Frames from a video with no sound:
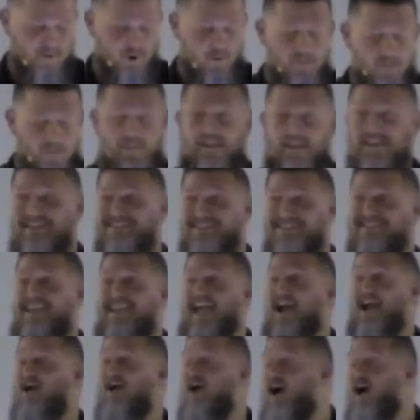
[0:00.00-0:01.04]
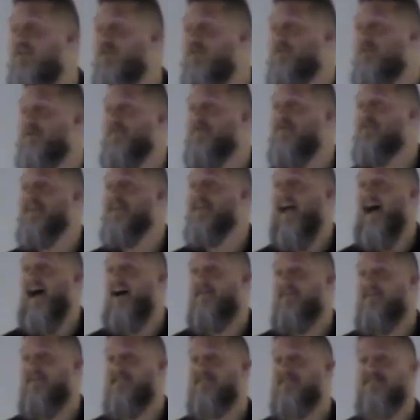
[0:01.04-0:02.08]
Or we begin to tear other people
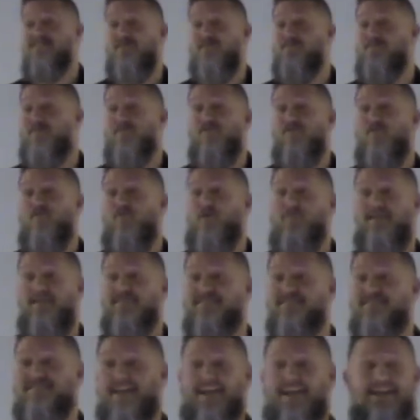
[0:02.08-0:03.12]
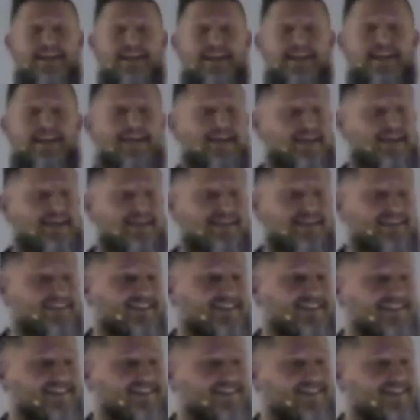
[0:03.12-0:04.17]
down. This is a performance technique.
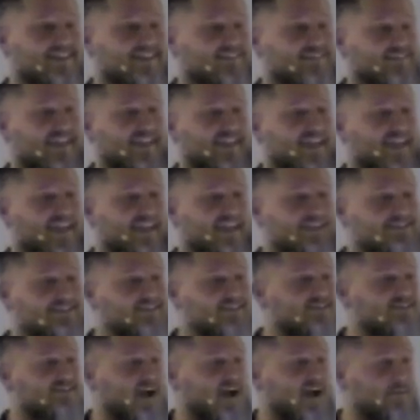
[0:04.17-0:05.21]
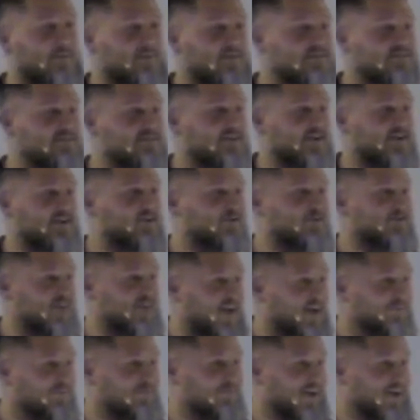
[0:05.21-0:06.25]
If I can't get to the top, I'll tear you
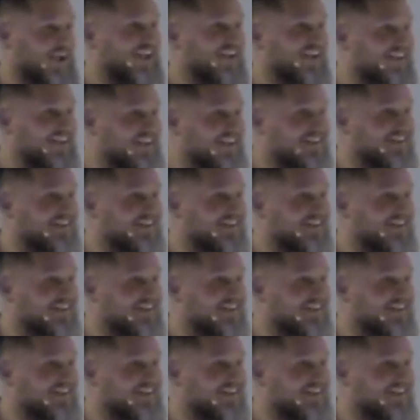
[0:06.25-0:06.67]
down, right?